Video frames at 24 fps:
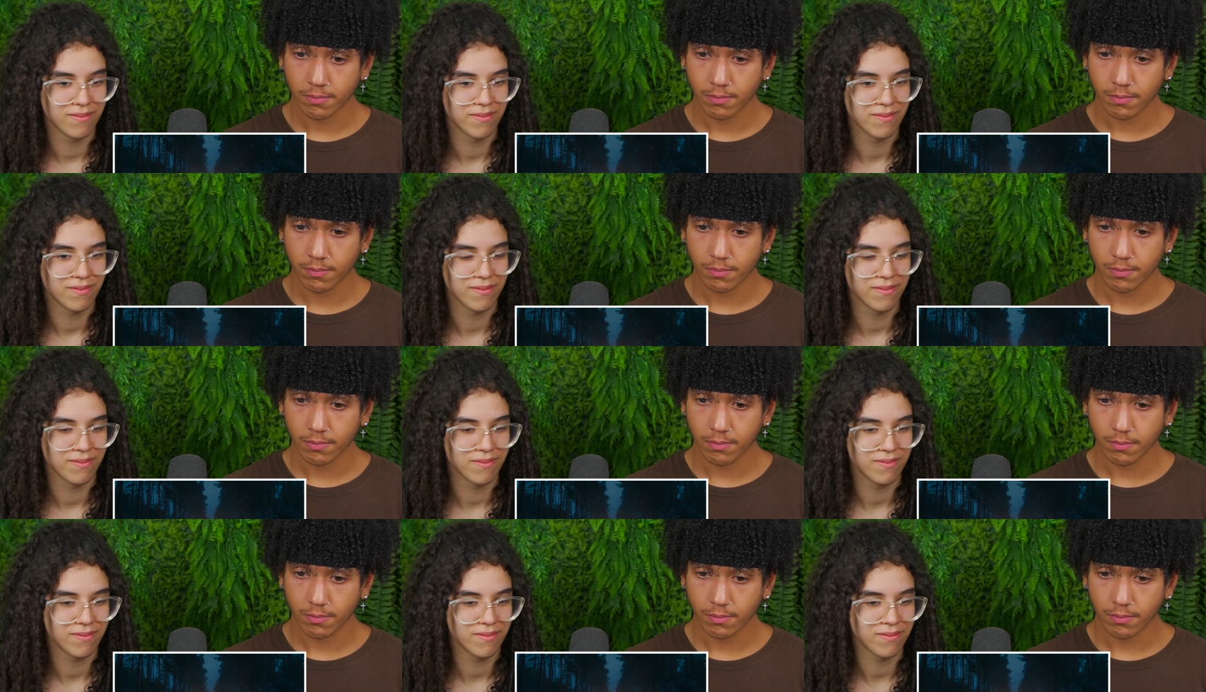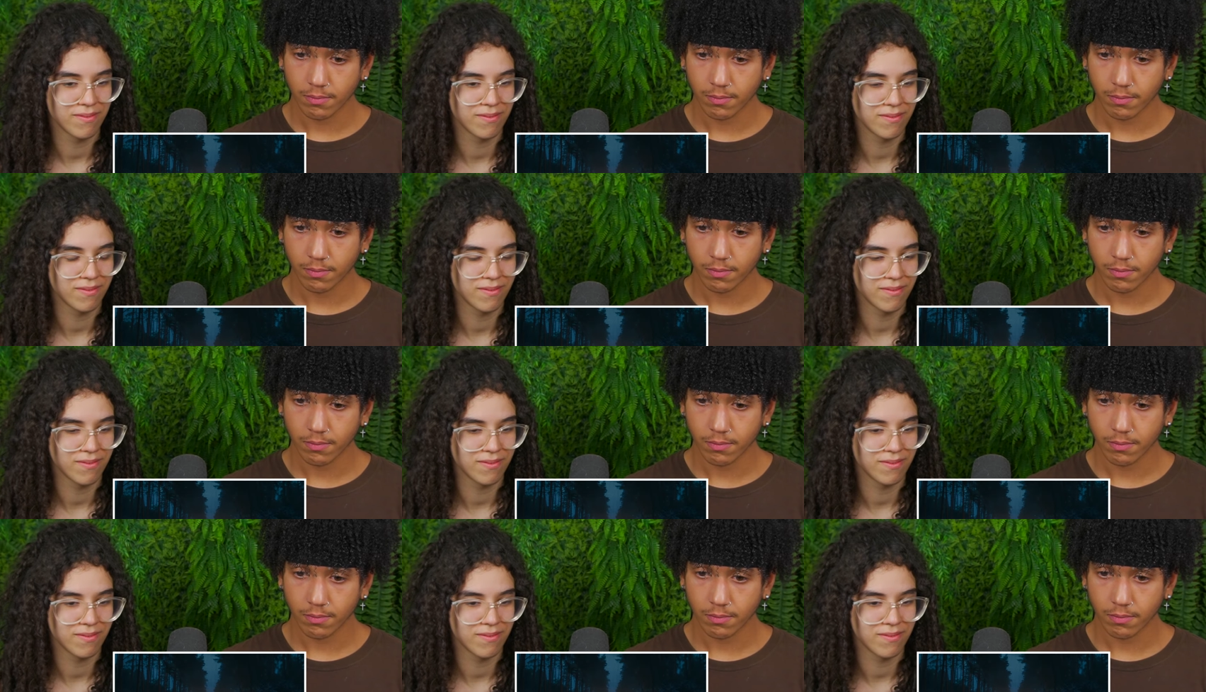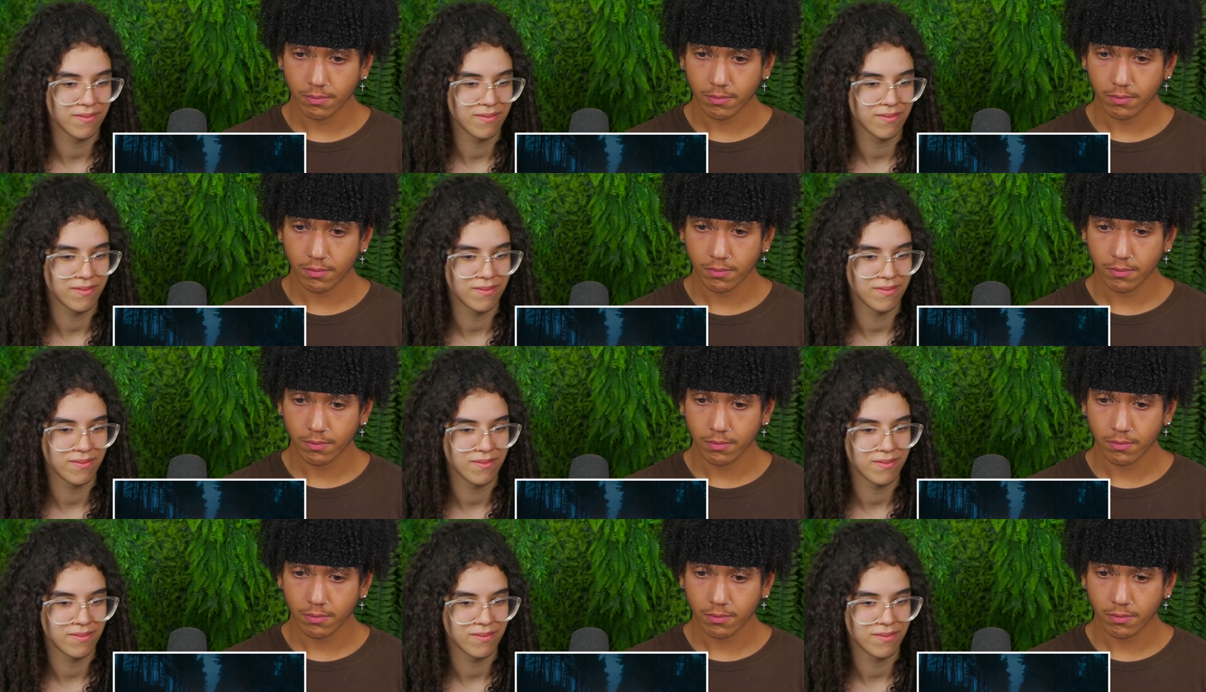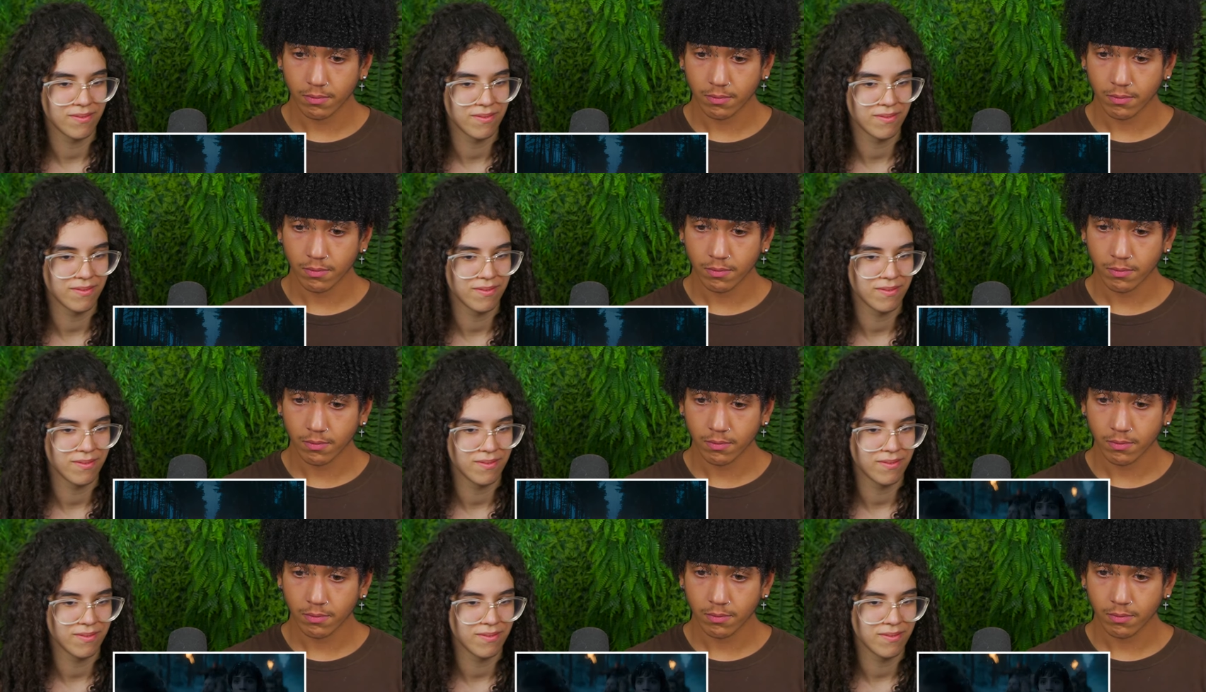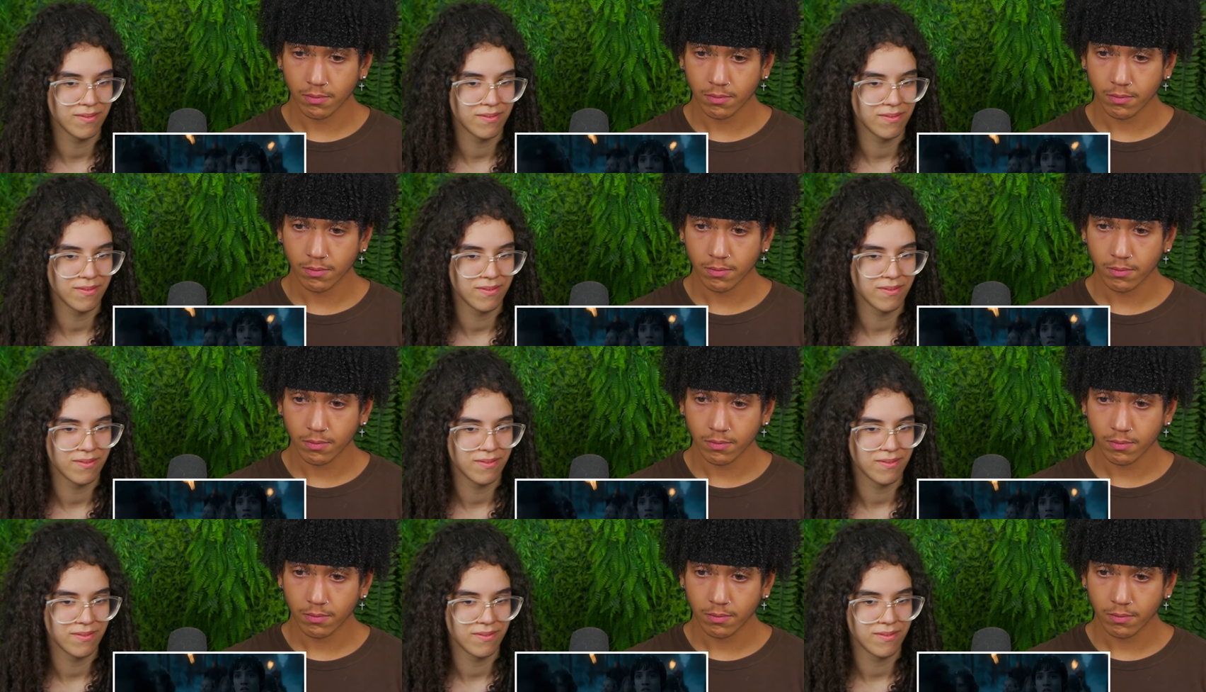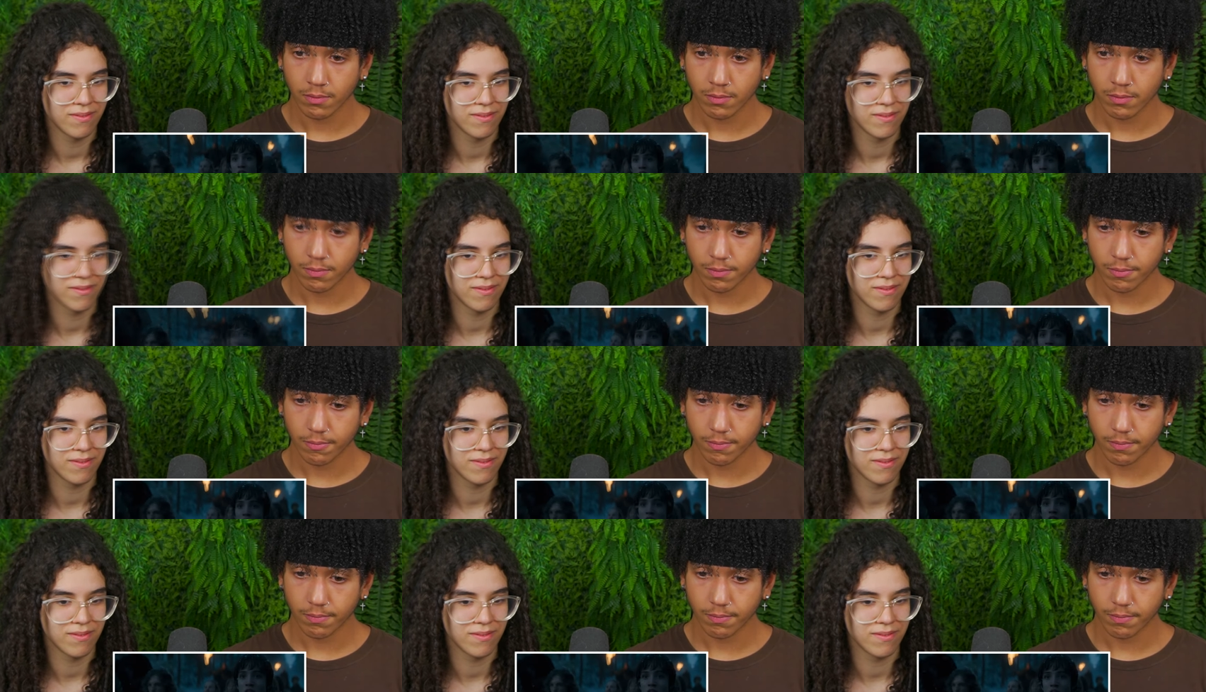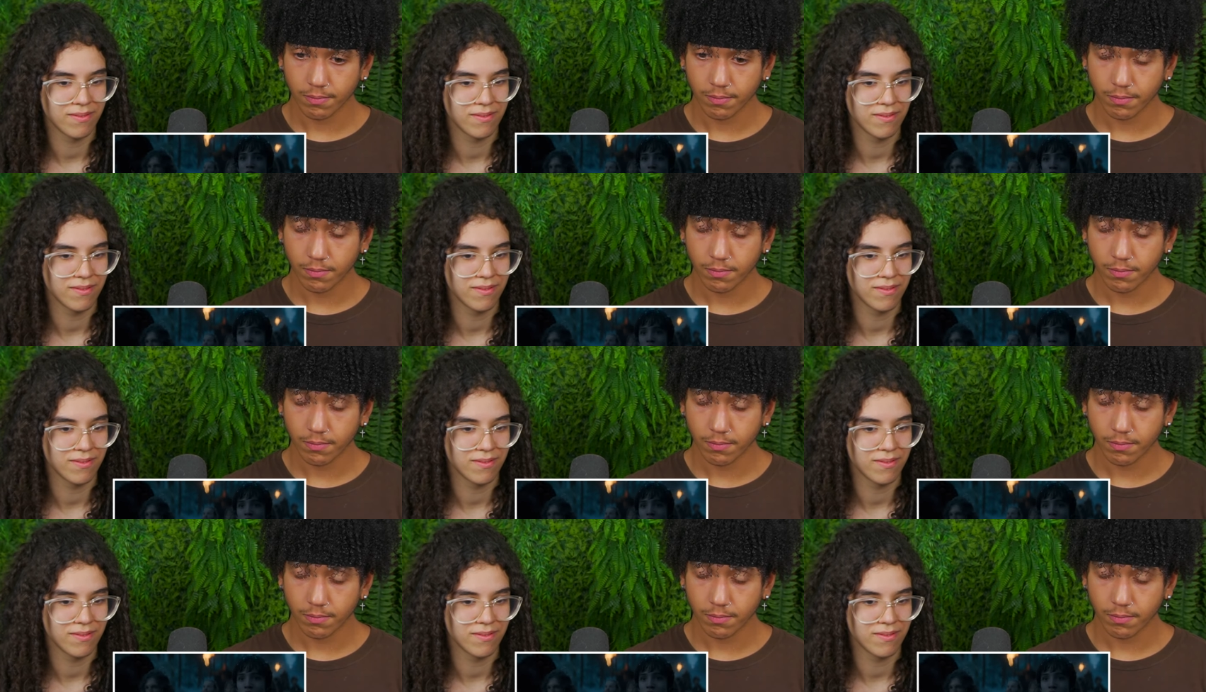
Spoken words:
(no one is talking)